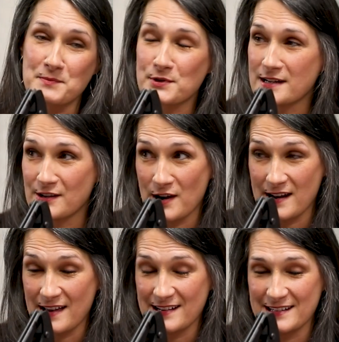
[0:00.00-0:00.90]
I'm pretty
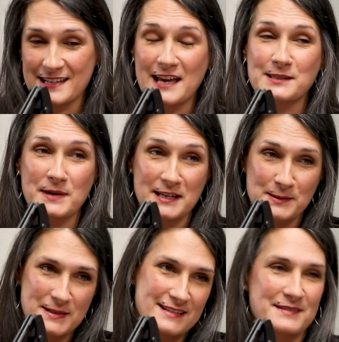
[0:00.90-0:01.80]
great at it. Ask my
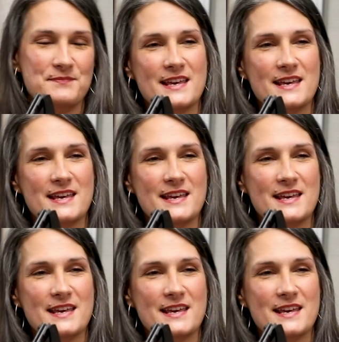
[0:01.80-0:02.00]
husband.